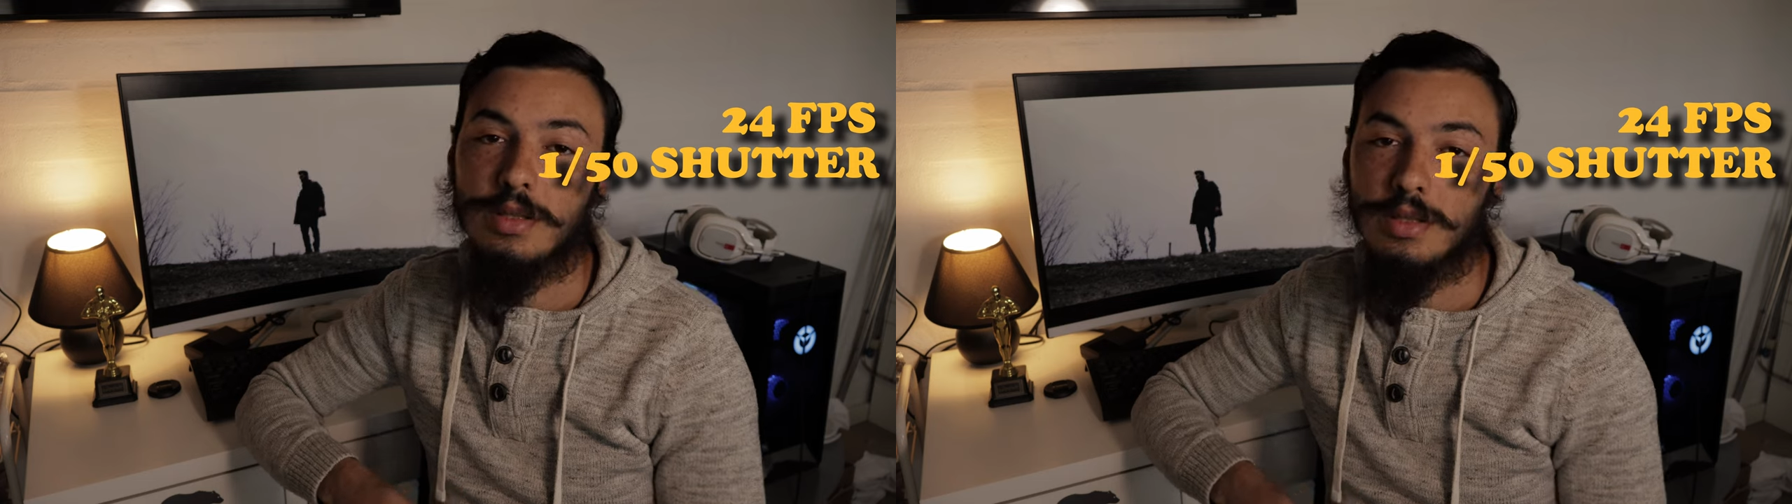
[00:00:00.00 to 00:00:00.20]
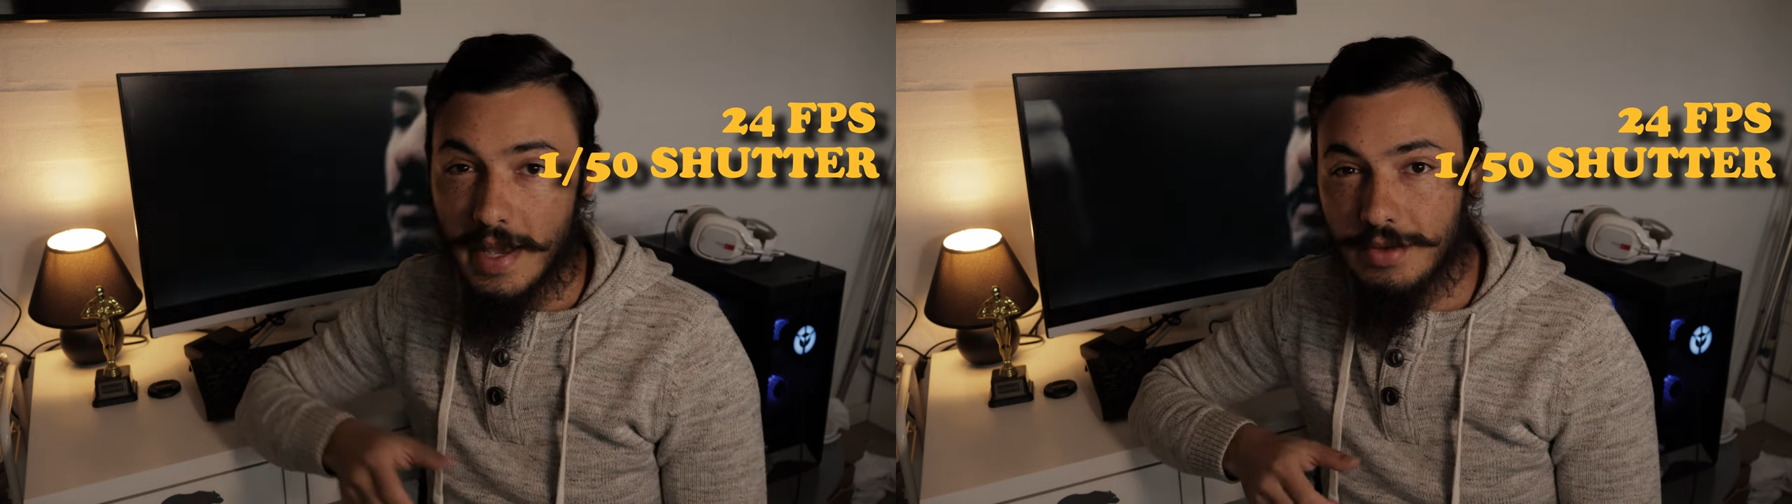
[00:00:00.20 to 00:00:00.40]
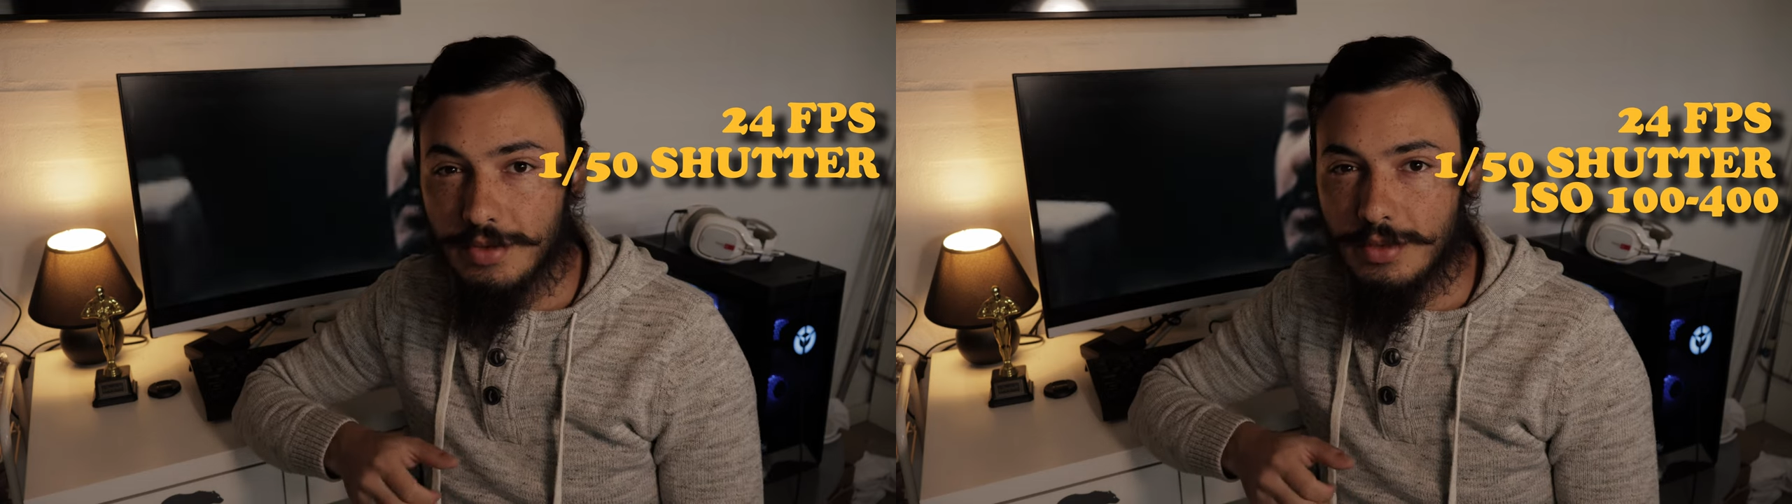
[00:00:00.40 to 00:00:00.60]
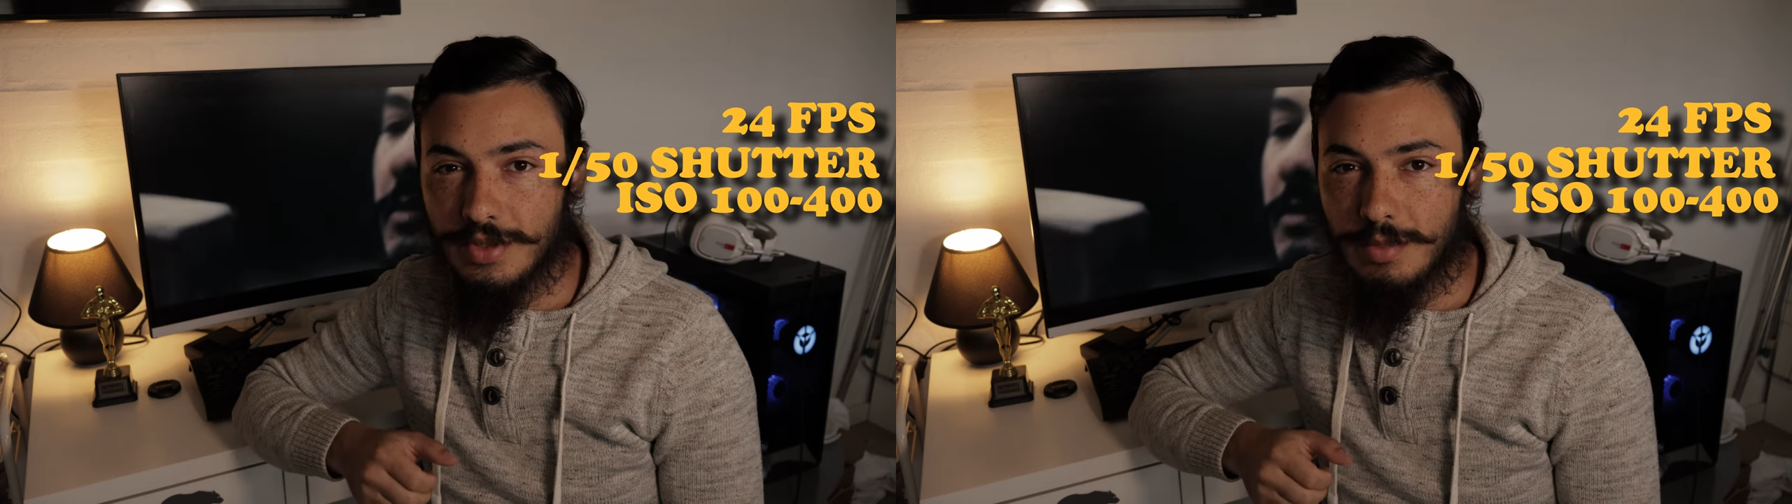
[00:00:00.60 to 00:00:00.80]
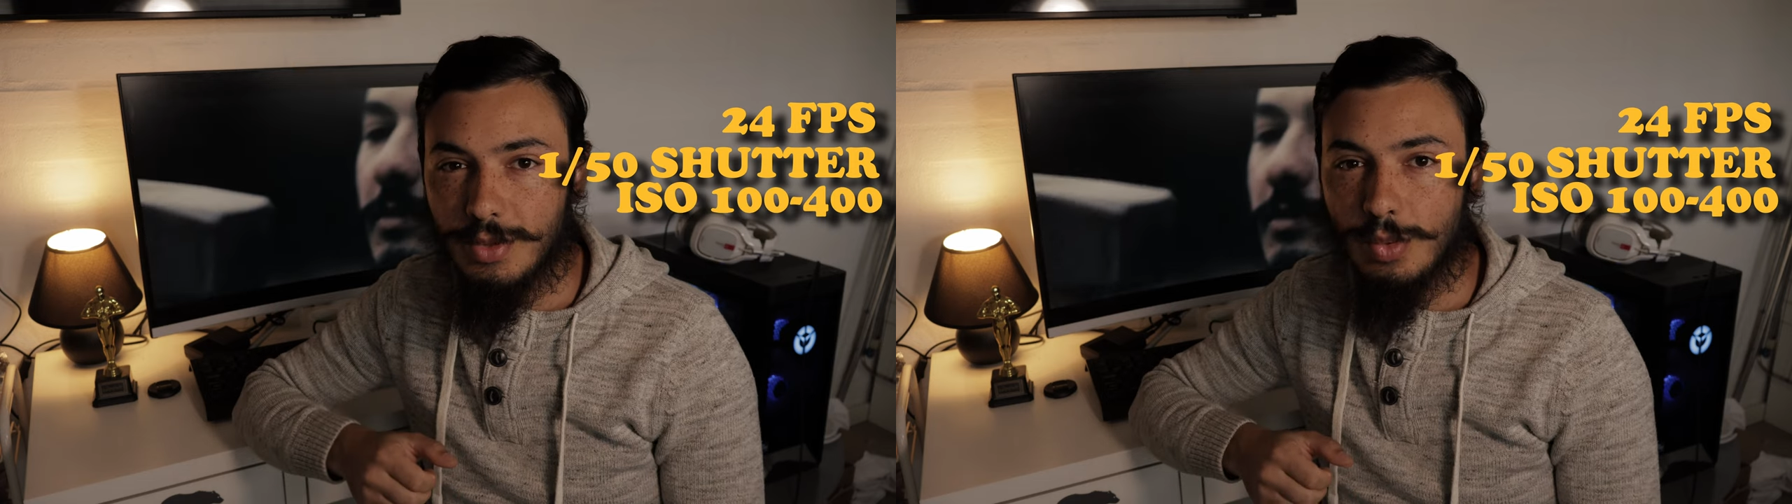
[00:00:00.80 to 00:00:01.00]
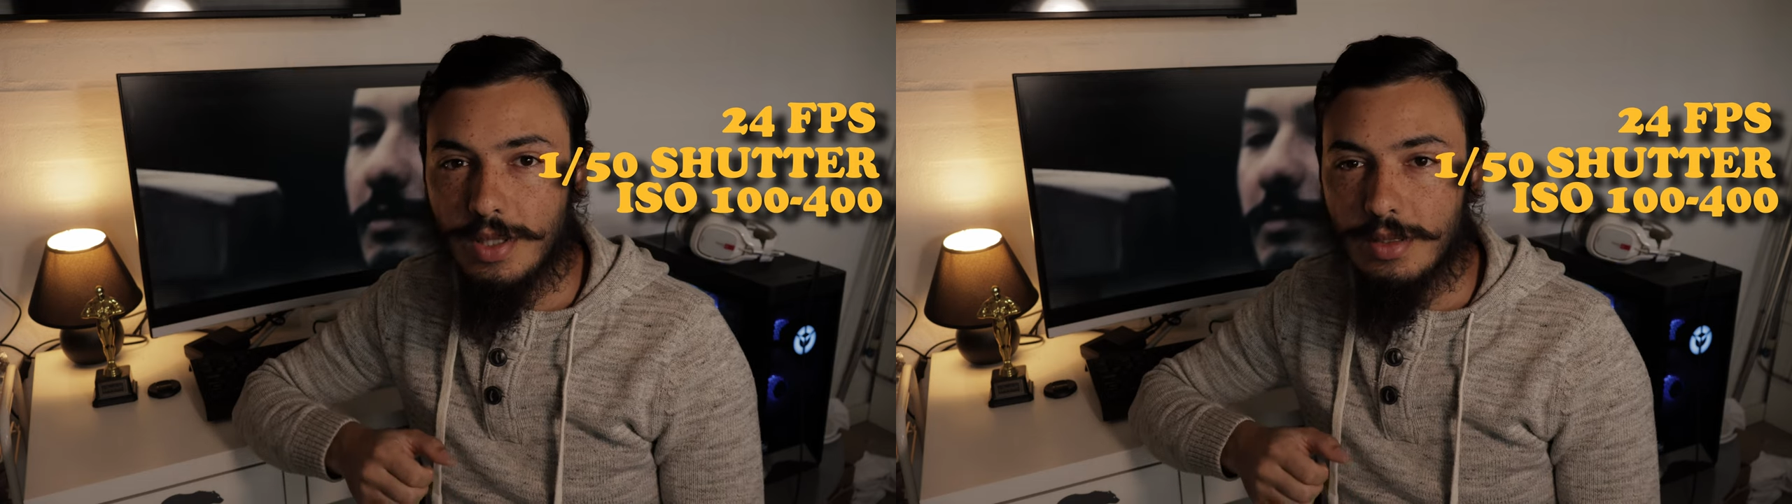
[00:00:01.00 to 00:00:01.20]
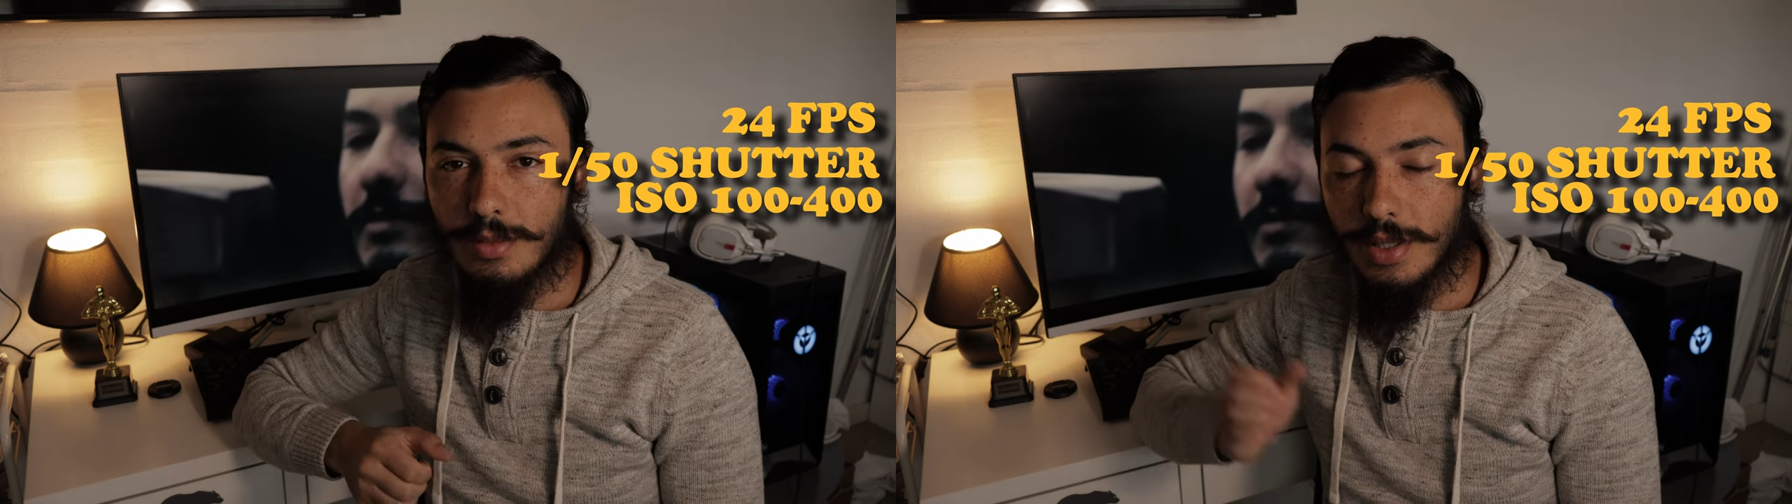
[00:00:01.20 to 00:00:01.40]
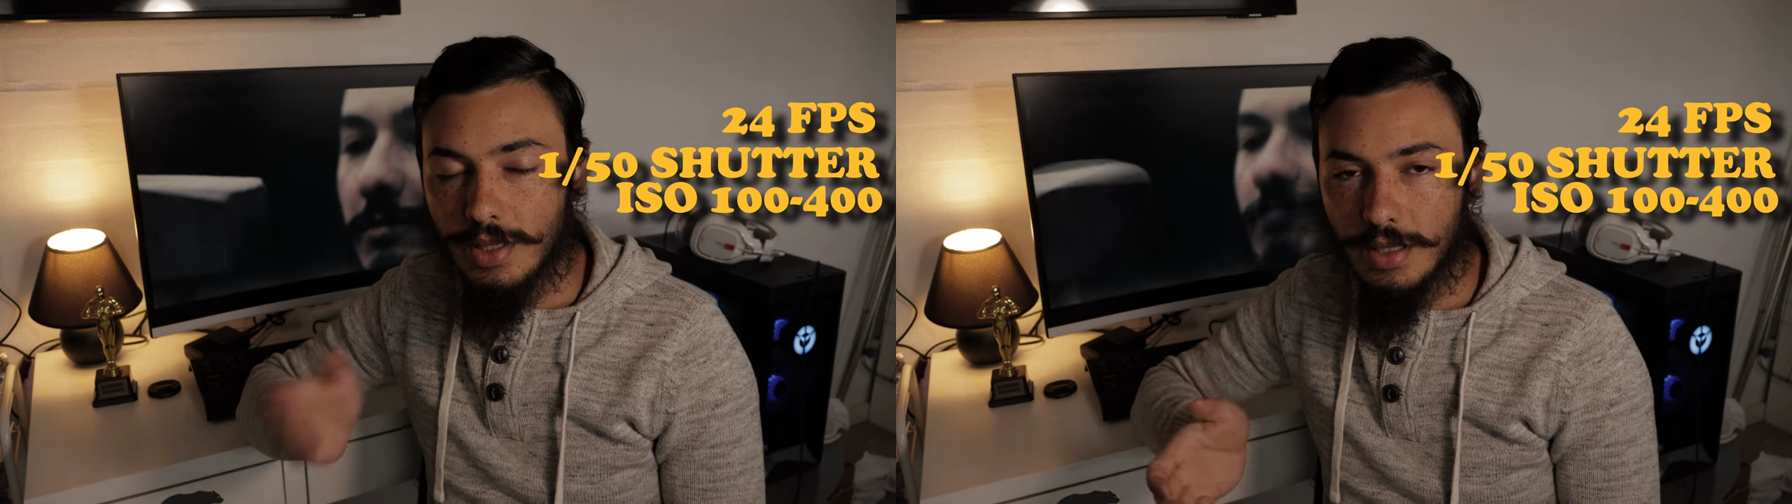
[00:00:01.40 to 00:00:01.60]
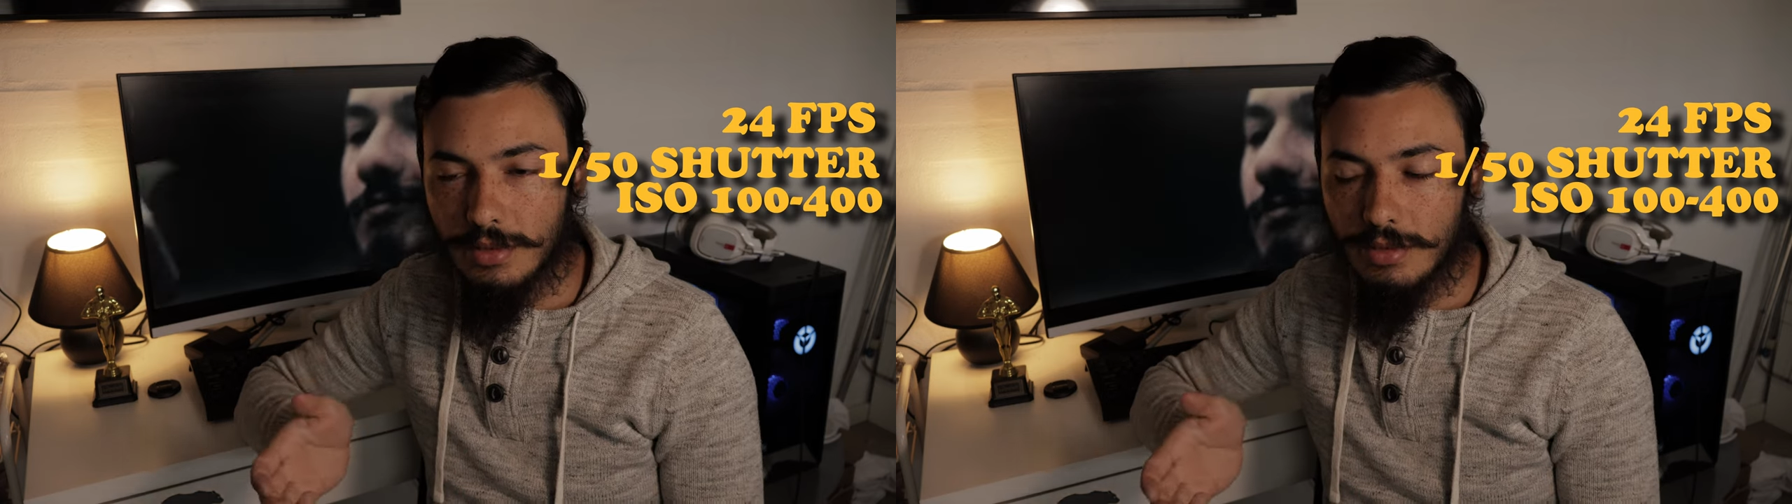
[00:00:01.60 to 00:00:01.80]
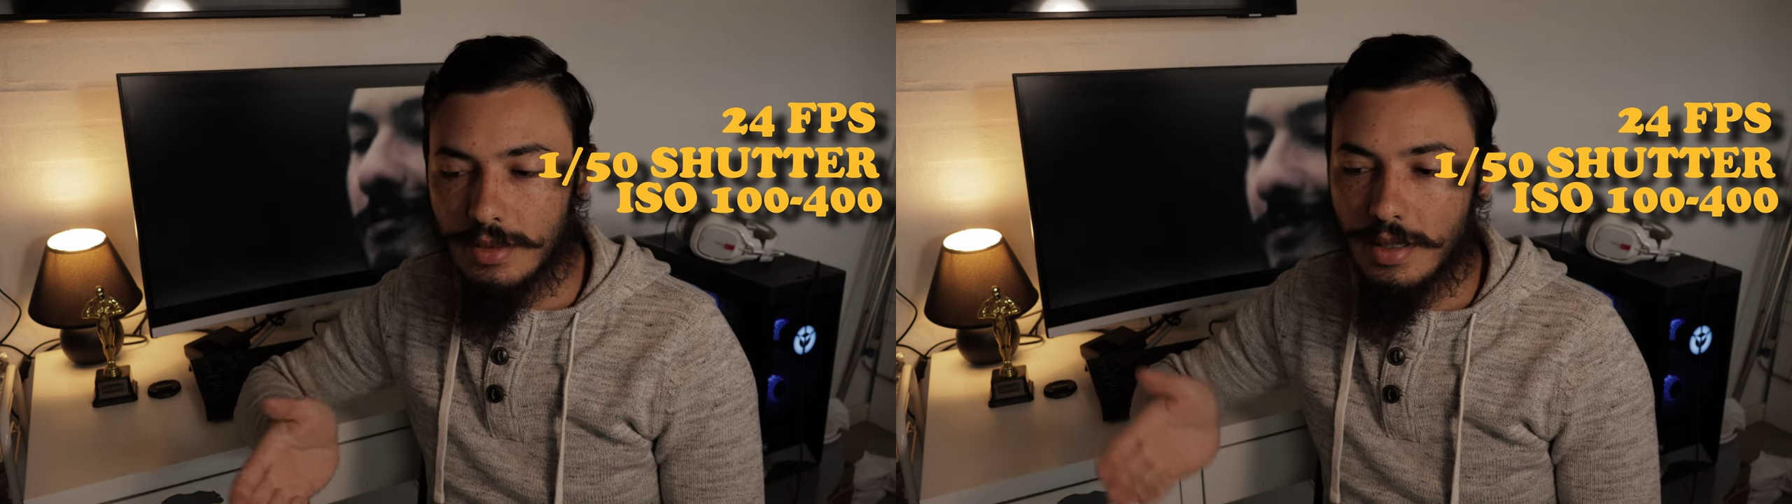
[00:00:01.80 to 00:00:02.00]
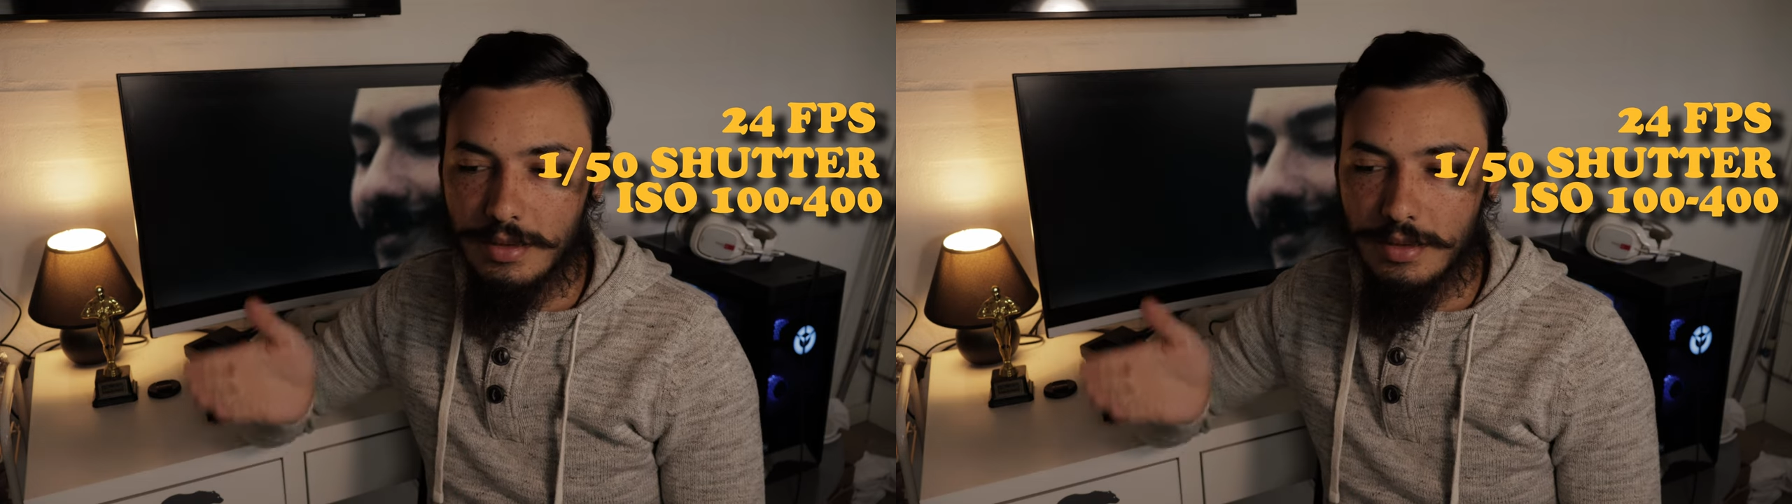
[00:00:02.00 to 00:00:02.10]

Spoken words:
my ISO is between 100